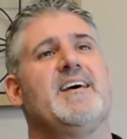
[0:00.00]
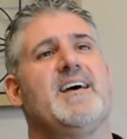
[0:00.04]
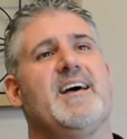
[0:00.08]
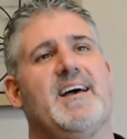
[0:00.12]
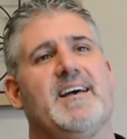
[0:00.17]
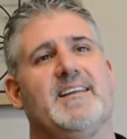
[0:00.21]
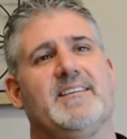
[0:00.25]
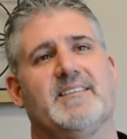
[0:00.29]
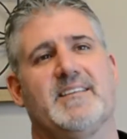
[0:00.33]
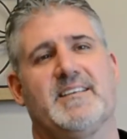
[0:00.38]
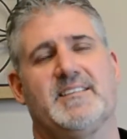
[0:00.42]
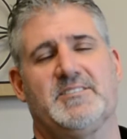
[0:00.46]

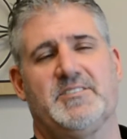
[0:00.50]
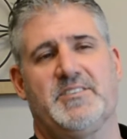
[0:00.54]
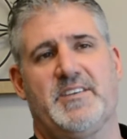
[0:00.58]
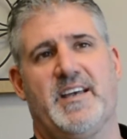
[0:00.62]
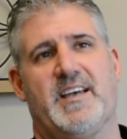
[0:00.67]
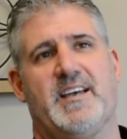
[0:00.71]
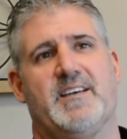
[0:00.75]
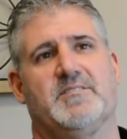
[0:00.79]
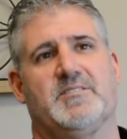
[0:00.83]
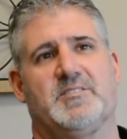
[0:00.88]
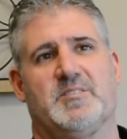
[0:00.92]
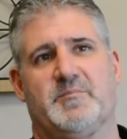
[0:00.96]
unless you
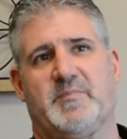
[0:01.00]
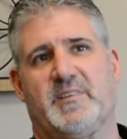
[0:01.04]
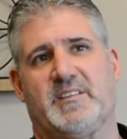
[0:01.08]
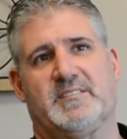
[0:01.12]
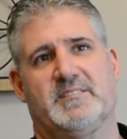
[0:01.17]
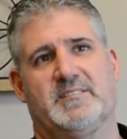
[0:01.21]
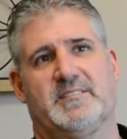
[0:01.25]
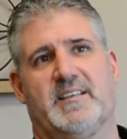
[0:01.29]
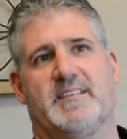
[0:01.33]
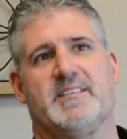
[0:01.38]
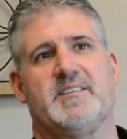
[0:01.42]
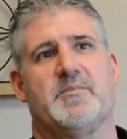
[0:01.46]
have some
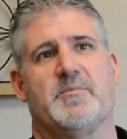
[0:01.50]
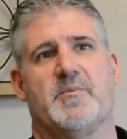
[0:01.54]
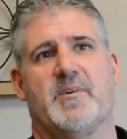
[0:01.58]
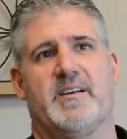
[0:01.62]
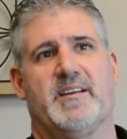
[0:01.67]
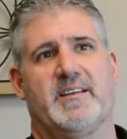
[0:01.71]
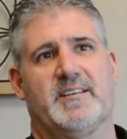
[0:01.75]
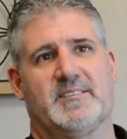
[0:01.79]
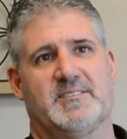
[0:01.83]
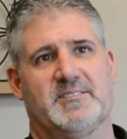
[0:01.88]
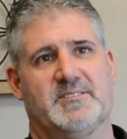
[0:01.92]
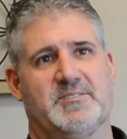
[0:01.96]

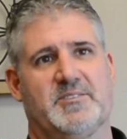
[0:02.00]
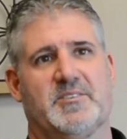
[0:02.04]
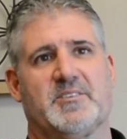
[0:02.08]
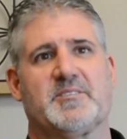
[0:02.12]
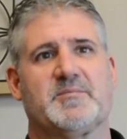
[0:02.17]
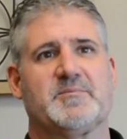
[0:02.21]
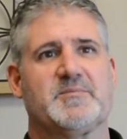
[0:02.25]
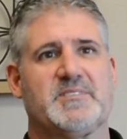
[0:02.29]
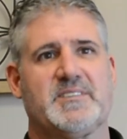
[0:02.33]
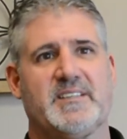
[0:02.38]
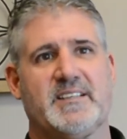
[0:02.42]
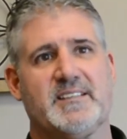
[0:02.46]
extenuating
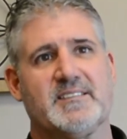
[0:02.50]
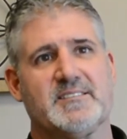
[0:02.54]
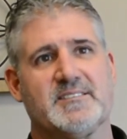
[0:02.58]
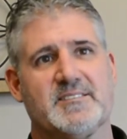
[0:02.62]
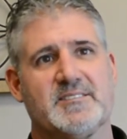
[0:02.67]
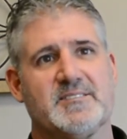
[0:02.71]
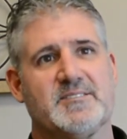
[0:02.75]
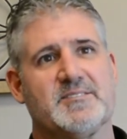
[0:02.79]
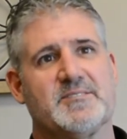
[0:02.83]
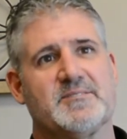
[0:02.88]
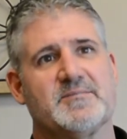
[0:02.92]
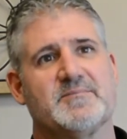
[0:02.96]
circumstances.
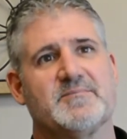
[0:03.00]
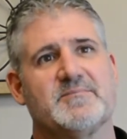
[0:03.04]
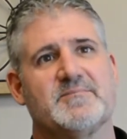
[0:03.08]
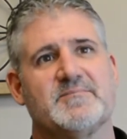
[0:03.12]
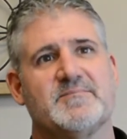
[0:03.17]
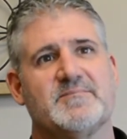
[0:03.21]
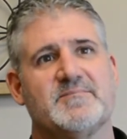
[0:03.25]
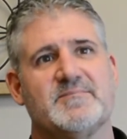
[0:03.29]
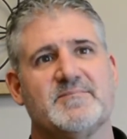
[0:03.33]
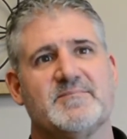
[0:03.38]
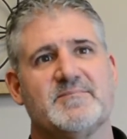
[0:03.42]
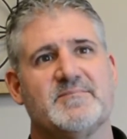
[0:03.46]
I'm sure it can
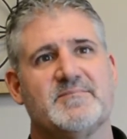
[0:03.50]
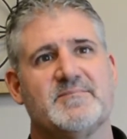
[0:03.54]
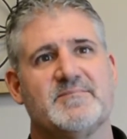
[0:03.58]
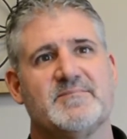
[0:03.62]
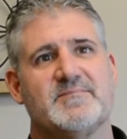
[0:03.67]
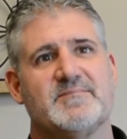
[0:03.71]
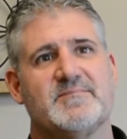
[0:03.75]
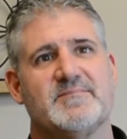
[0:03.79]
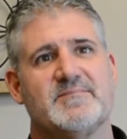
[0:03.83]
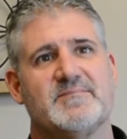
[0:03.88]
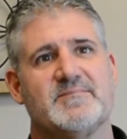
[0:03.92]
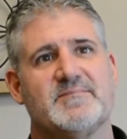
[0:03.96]
be in
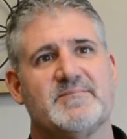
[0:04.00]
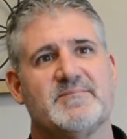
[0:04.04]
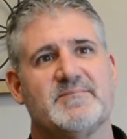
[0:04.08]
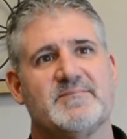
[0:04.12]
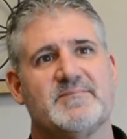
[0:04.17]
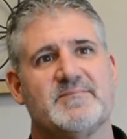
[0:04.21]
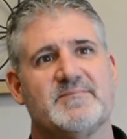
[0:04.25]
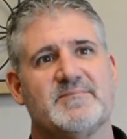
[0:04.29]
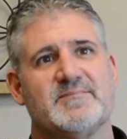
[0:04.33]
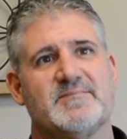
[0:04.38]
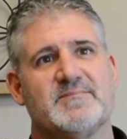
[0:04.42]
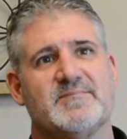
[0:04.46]

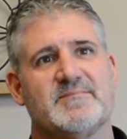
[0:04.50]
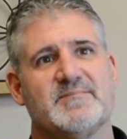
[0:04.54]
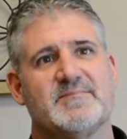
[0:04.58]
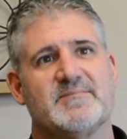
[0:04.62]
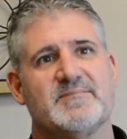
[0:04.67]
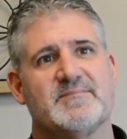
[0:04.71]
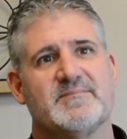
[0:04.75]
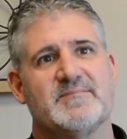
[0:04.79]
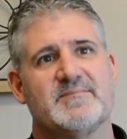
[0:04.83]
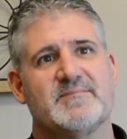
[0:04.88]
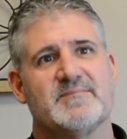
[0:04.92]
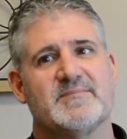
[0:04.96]
countertops or, or
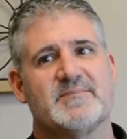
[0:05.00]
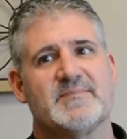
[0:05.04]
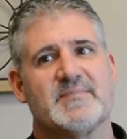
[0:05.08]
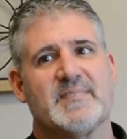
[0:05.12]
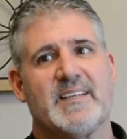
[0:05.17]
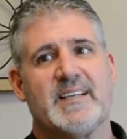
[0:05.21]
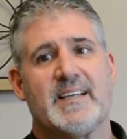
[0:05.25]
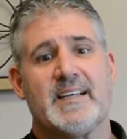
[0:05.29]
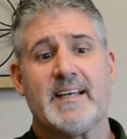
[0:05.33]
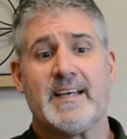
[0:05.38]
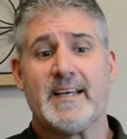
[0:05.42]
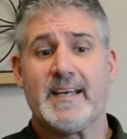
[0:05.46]
something
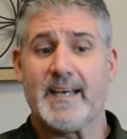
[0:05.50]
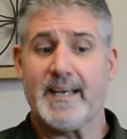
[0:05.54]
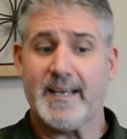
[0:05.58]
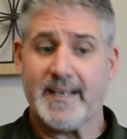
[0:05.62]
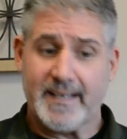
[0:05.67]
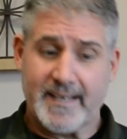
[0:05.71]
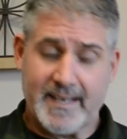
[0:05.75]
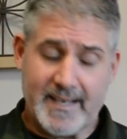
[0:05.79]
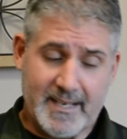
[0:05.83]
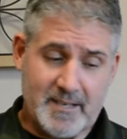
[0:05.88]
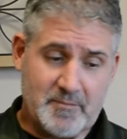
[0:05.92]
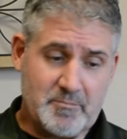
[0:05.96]
like that. It
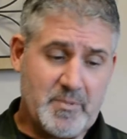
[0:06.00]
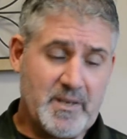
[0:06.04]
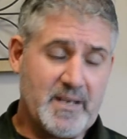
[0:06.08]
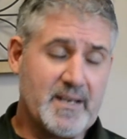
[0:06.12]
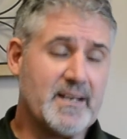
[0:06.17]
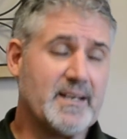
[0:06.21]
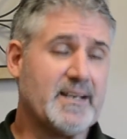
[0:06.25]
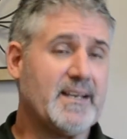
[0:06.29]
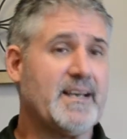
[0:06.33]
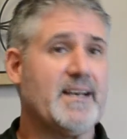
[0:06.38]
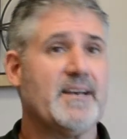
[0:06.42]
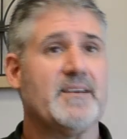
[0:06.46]
can be
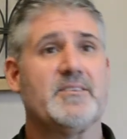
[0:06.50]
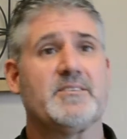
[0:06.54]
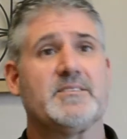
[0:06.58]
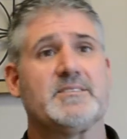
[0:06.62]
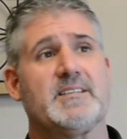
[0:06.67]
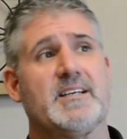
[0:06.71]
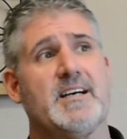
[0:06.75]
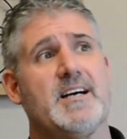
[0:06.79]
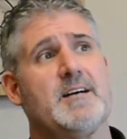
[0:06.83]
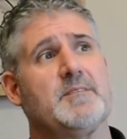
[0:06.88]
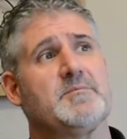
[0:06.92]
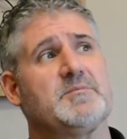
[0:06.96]
on
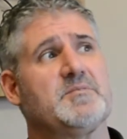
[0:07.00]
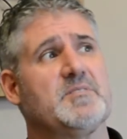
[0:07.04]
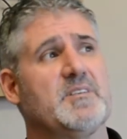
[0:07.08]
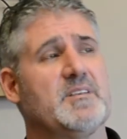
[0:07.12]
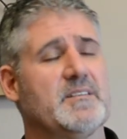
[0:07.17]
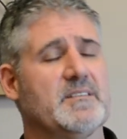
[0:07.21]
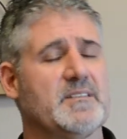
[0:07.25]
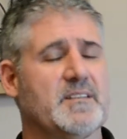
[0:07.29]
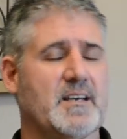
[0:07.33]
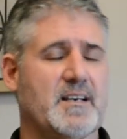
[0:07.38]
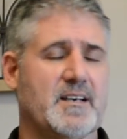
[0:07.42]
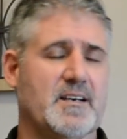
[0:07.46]
countertops.
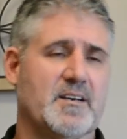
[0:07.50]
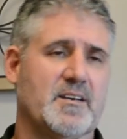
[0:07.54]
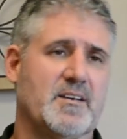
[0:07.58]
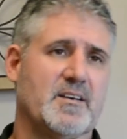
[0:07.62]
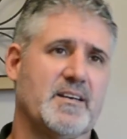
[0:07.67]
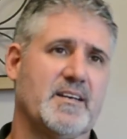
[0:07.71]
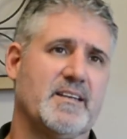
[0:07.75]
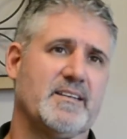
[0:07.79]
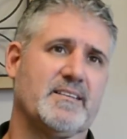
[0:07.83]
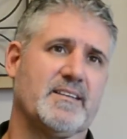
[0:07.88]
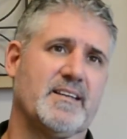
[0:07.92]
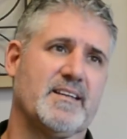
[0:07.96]
Uh, uh,
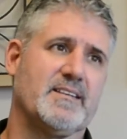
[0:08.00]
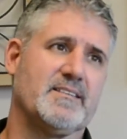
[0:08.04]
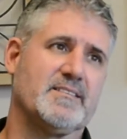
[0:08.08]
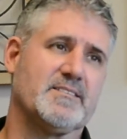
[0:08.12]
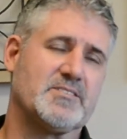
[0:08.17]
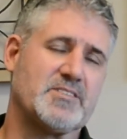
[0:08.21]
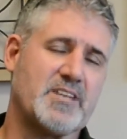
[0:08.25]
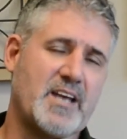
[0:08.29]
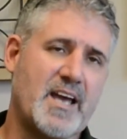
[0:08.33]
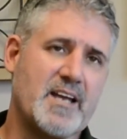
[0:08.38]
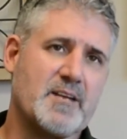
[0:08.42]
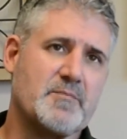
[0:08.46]
in, in
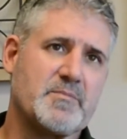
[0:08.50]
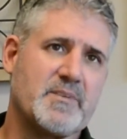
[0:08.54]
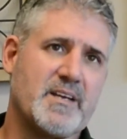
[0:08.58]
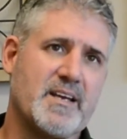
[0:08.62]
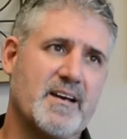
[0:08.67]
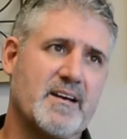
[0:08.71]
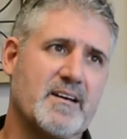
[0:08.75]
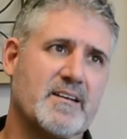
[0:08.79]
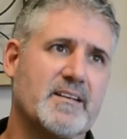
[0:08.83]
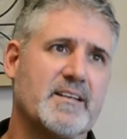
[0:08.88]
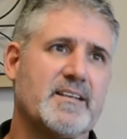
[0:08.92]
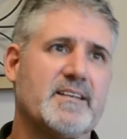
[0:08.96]
Chatham
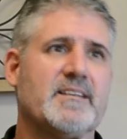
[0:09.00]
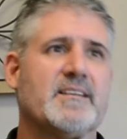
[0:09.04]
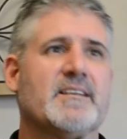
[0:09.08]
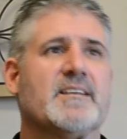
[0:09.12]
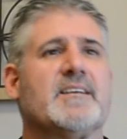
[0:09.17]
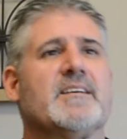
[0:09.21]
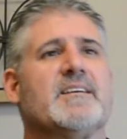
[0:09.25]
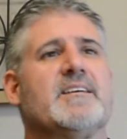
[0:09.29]
County,